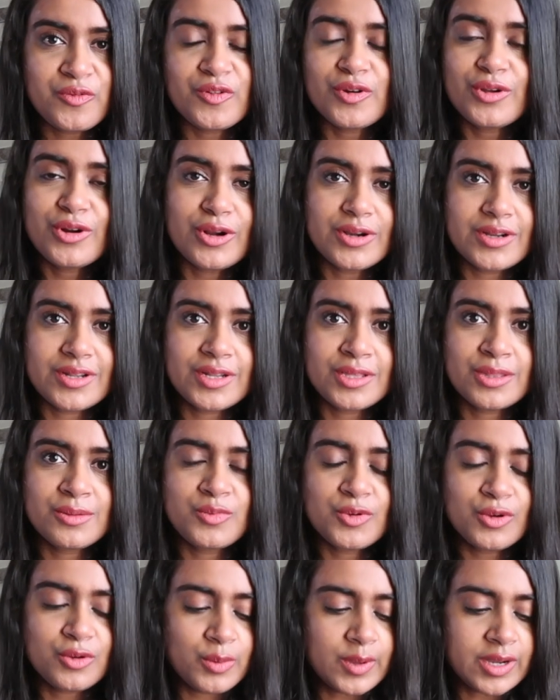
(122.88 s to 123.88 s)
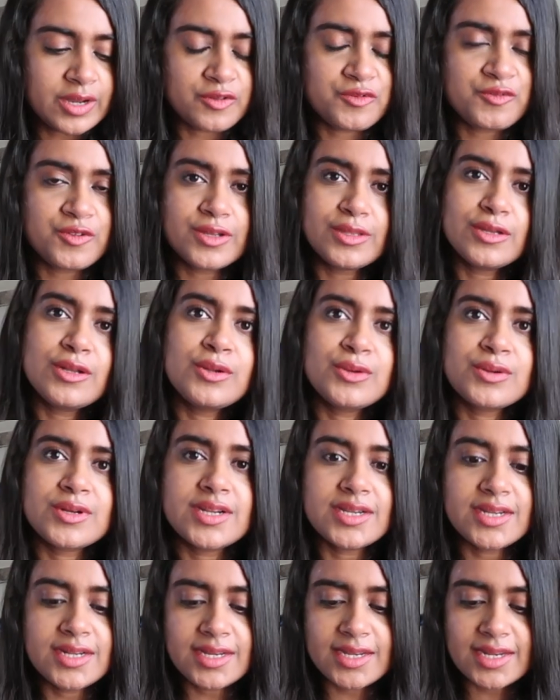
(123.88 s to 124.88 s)
Before ordering the book, when I further
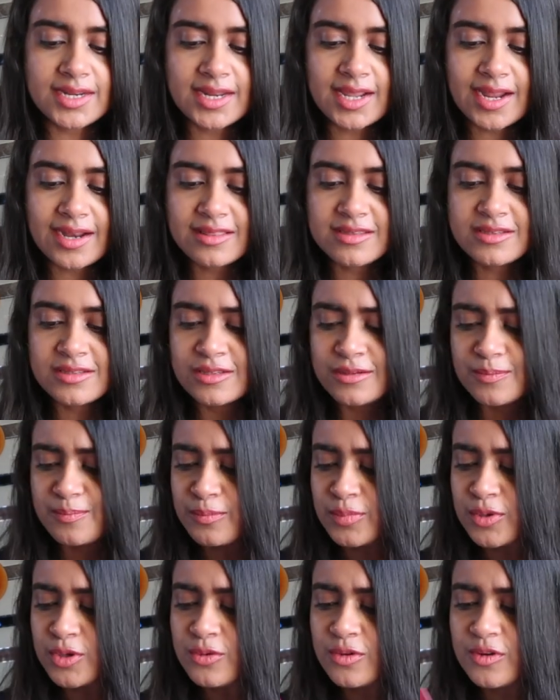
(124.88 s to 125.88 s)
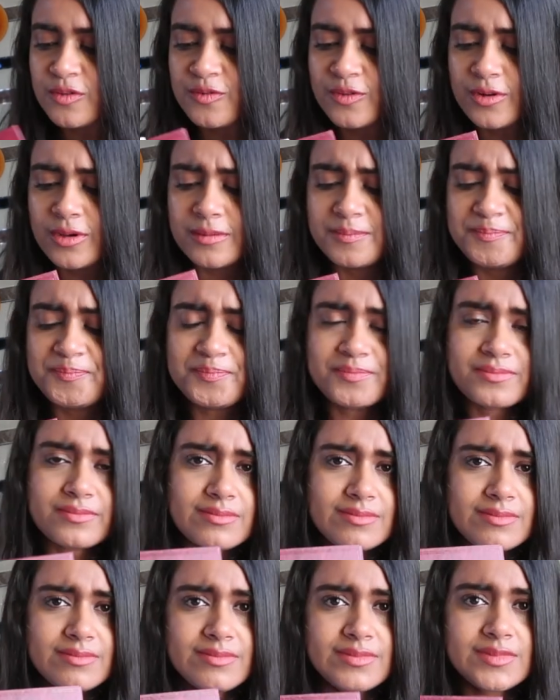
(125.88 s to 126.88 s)
looked at it, it had this beautiful
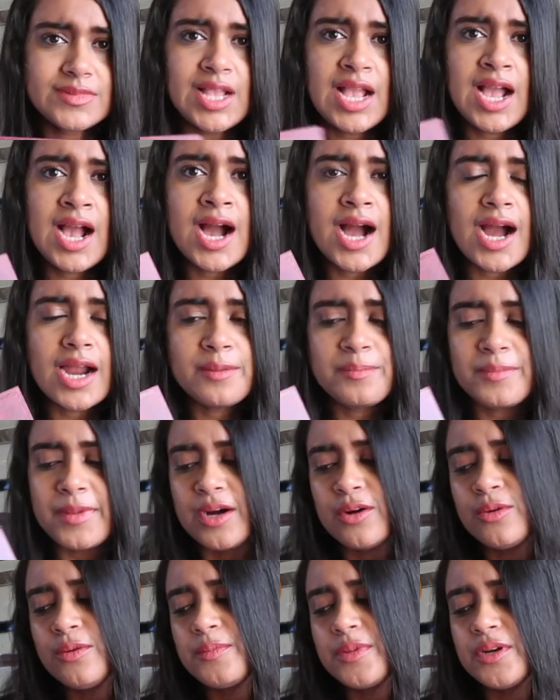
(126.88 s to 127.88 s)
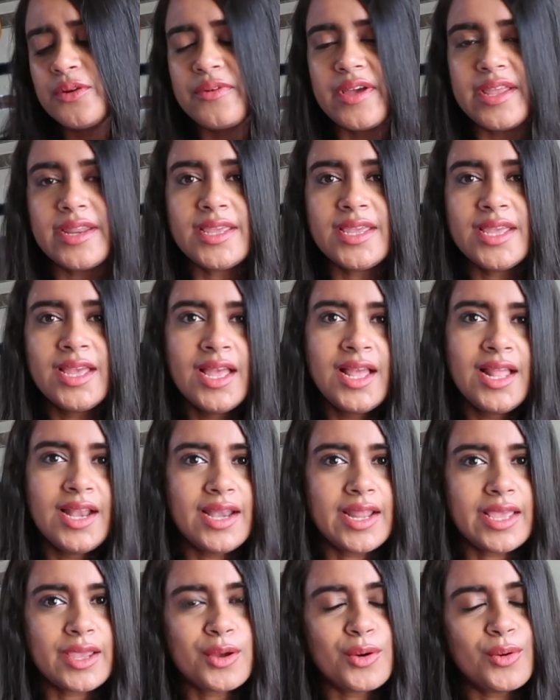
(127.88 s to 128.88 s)
hardbound but very
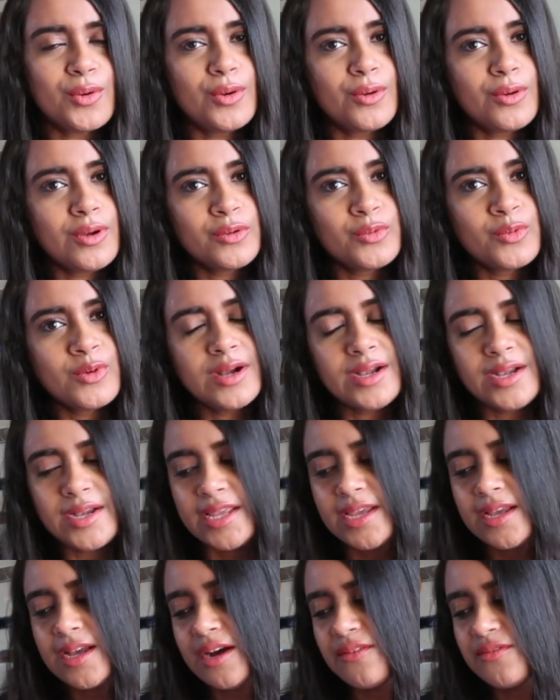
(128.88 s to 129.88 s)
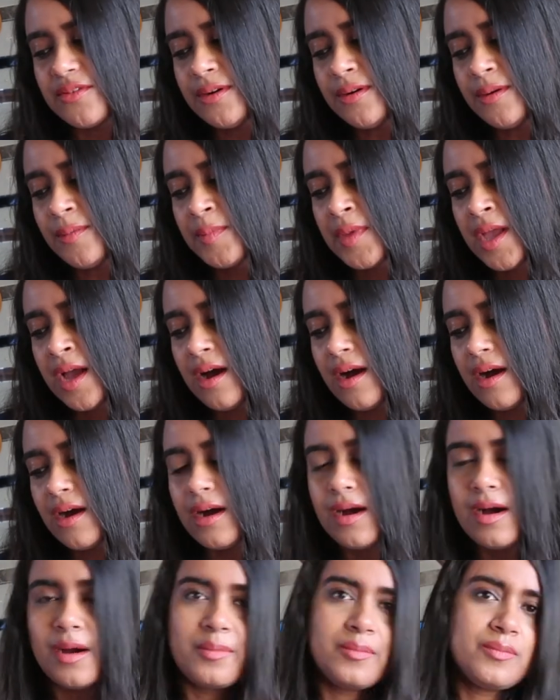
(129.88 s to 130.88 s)
like old worldy cover.
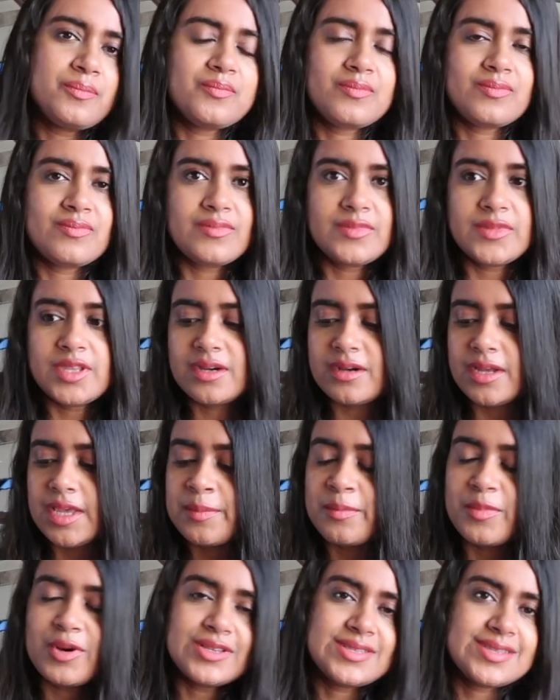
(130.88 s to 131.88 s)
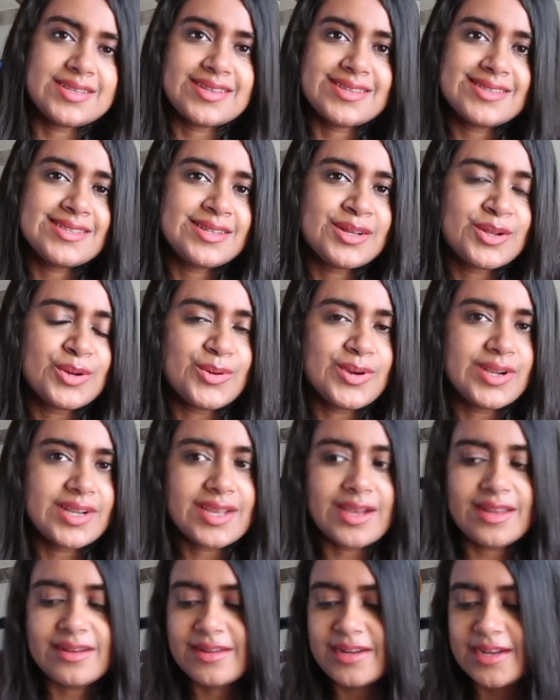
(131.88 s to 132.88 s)
Um, the embossing is in
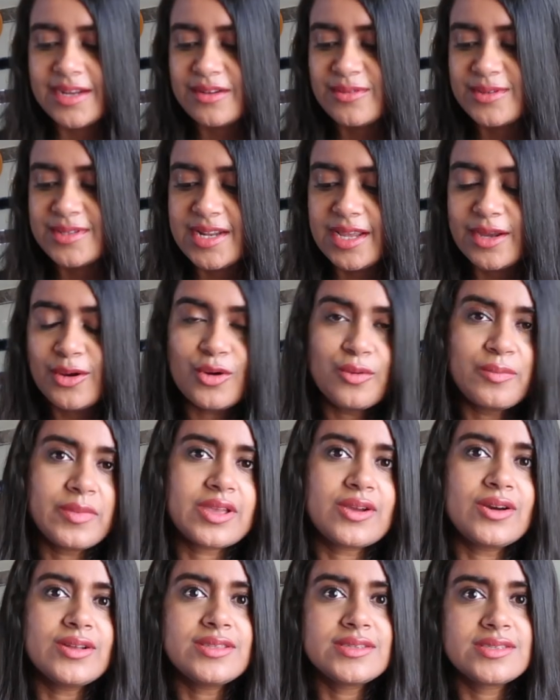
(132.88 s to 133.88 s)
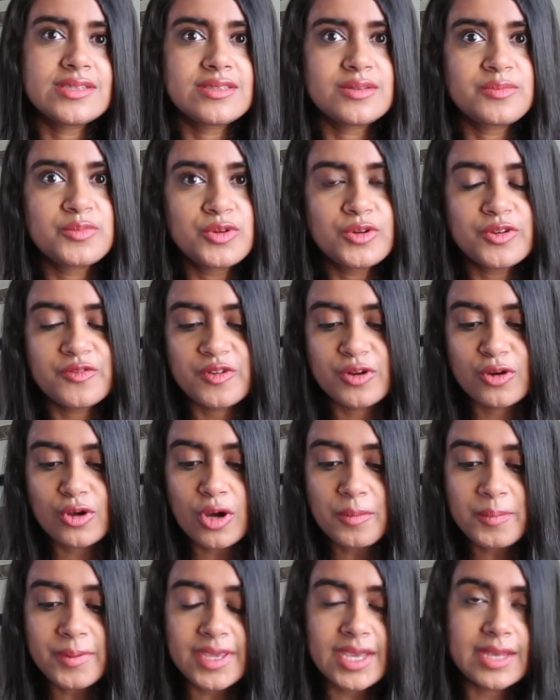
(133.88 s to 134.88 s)
gold color and I was like, oh my god, this is a beautiful
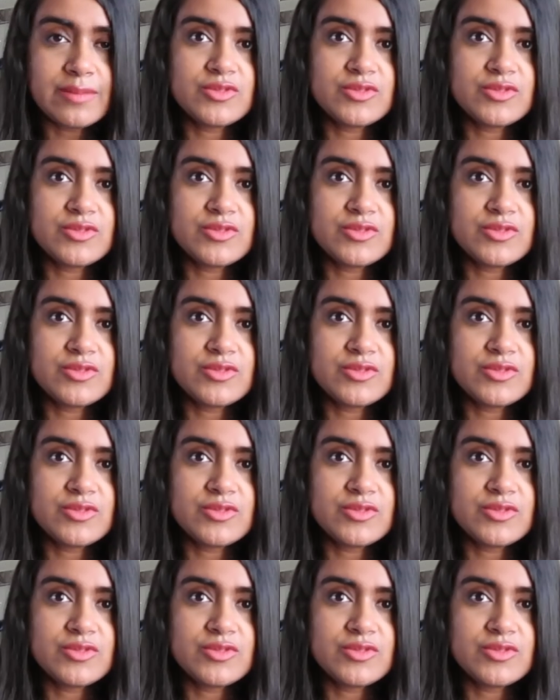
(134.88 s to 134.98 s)
copy.